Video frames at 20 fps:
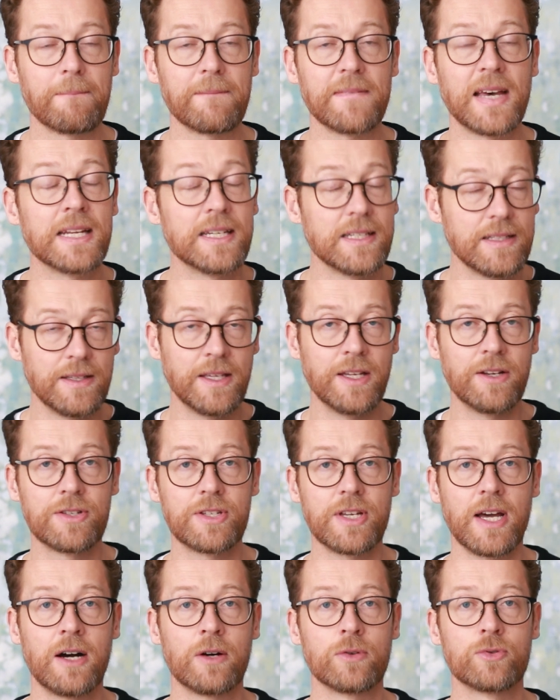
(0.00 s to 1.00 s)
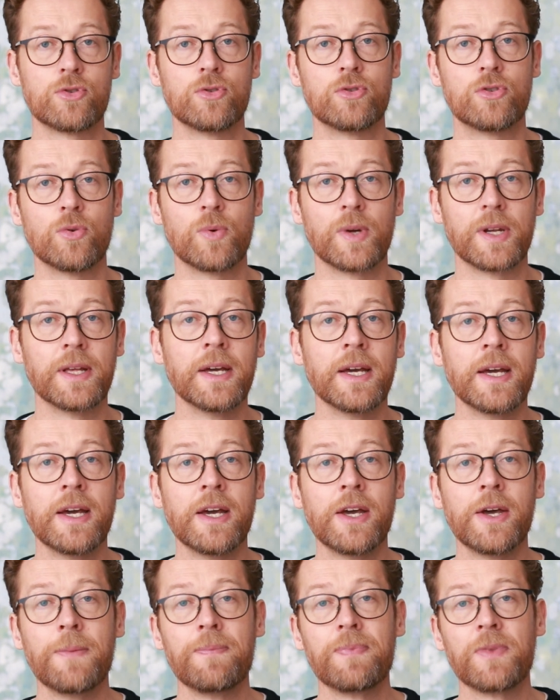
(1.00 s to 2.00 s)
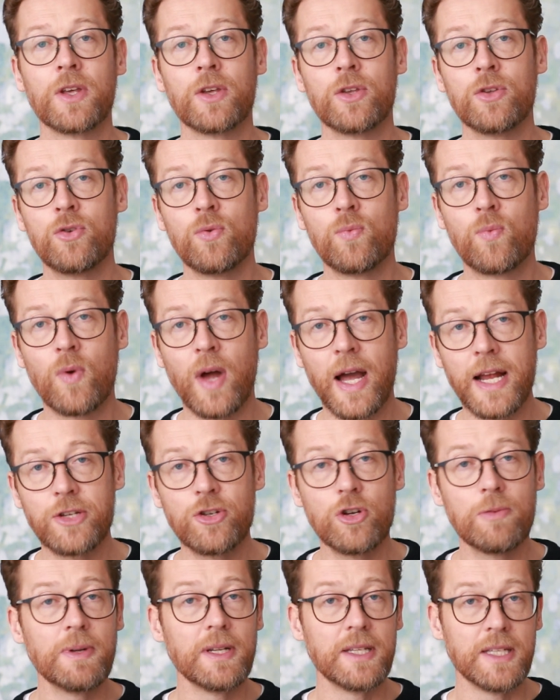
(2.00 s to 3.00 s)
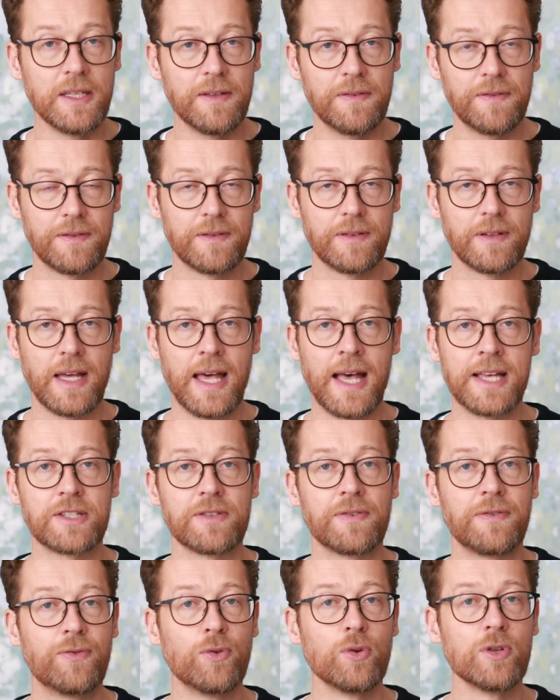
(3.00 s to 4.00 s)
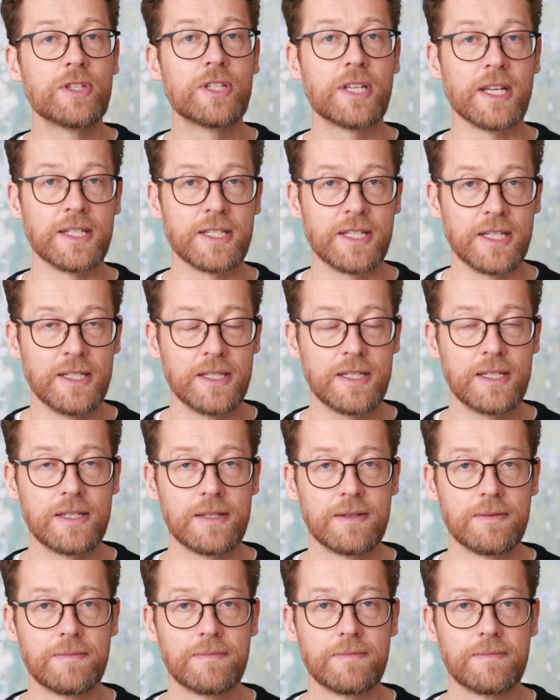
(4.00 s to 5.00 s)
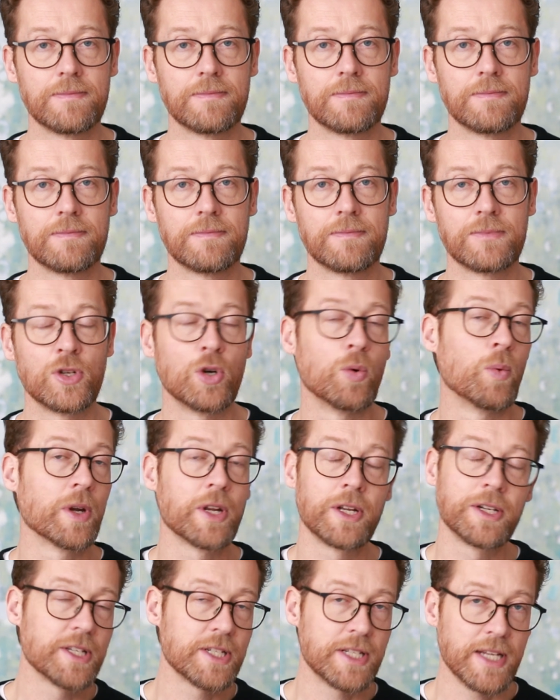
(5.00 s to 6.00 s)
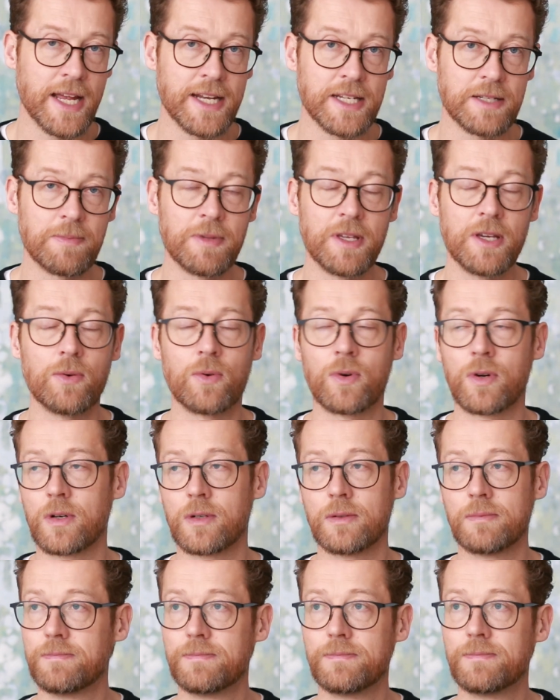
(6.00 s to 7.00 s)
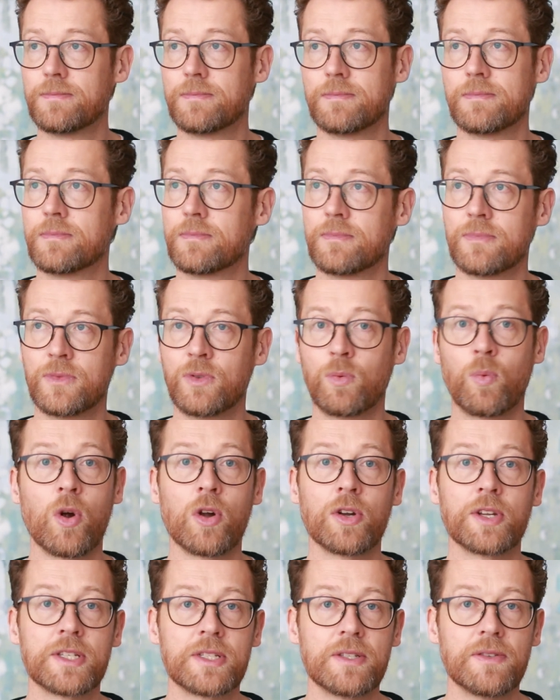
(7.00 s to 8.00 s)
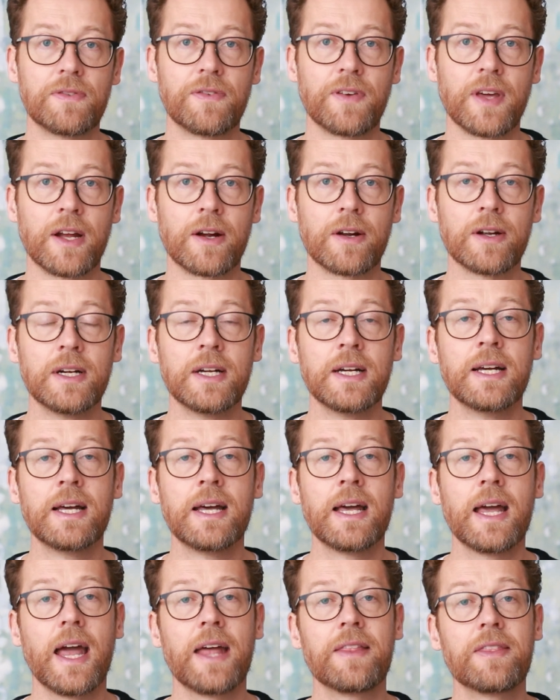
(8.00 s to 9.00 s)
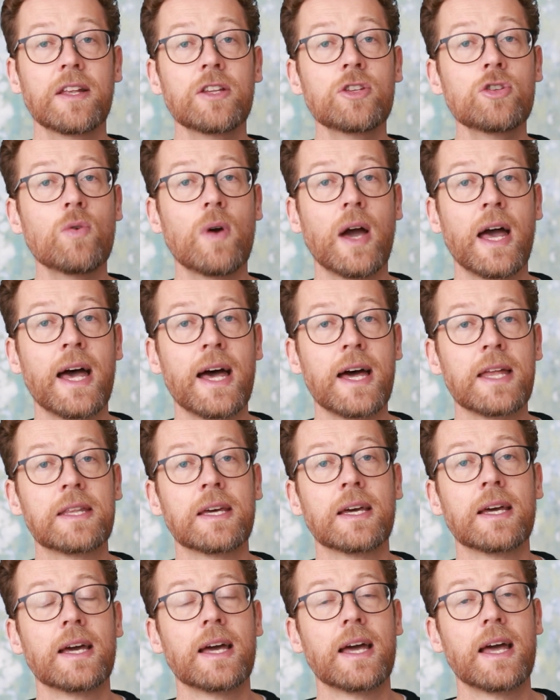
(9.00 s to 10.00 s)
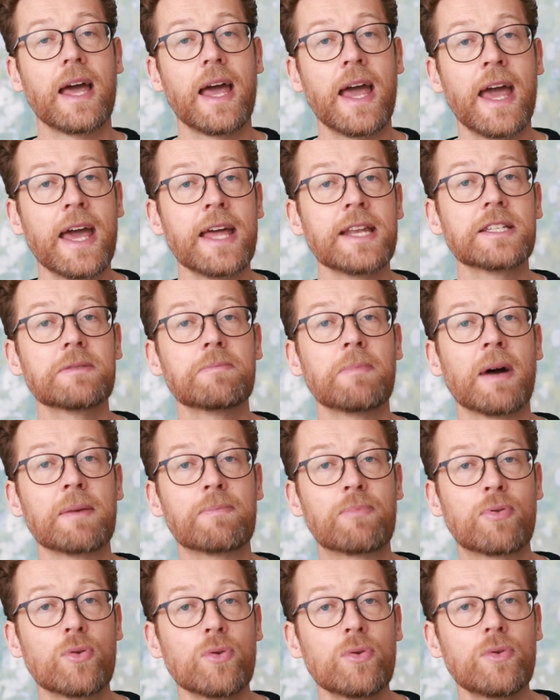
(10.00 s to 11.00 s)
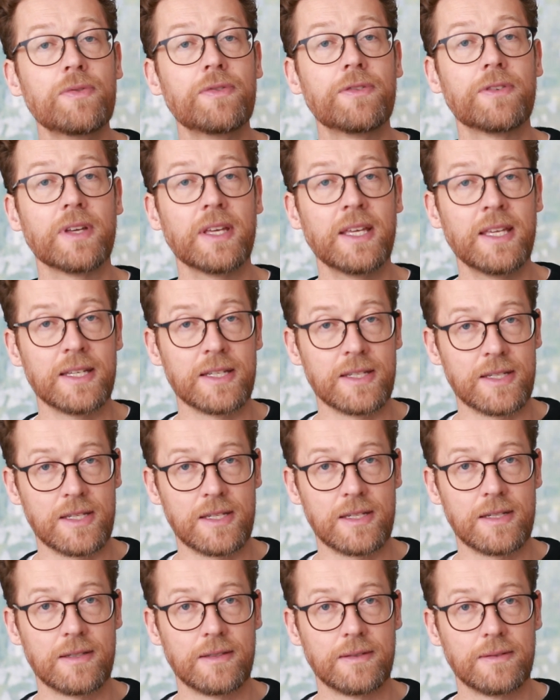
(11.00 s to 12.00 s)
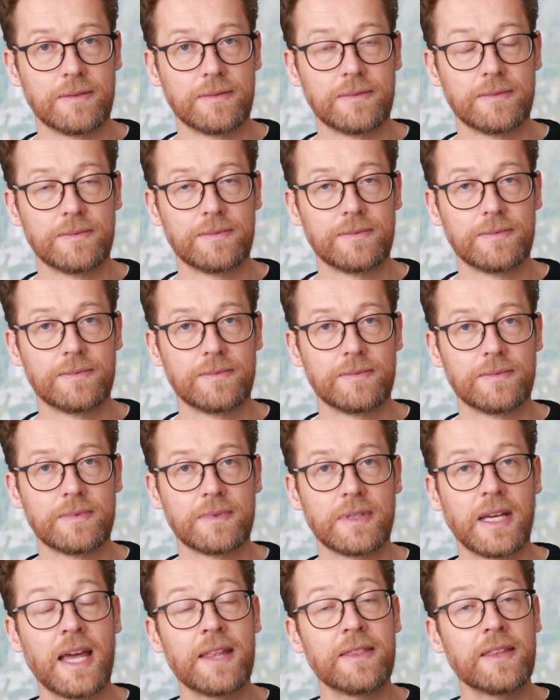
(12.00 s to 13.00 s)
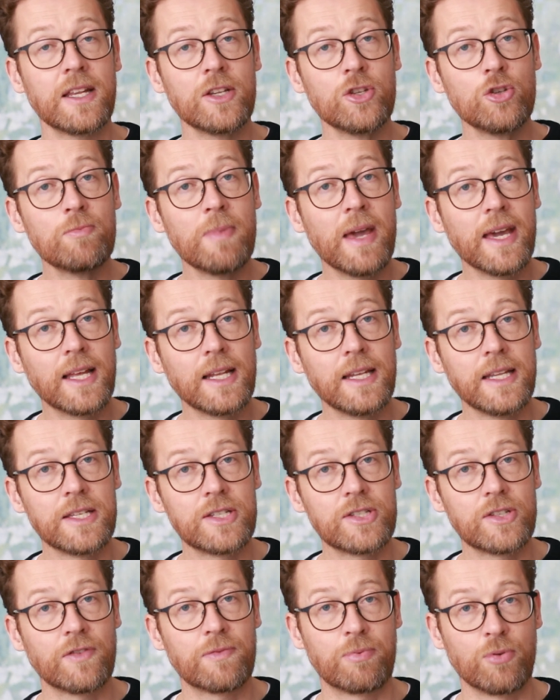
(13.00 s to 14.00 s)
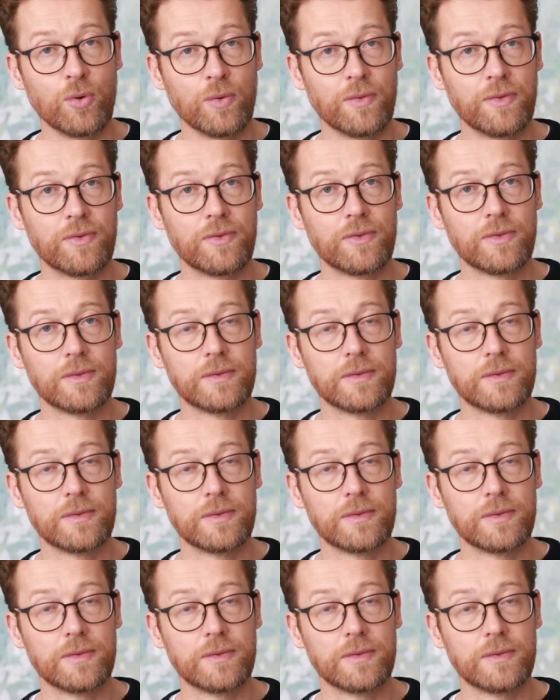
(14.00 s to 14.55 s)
And here's how to do it. You write your belief as a full sentence, no one understands me, or the world isn't fair, and then you add, and my proof is. And then you make a list of proof.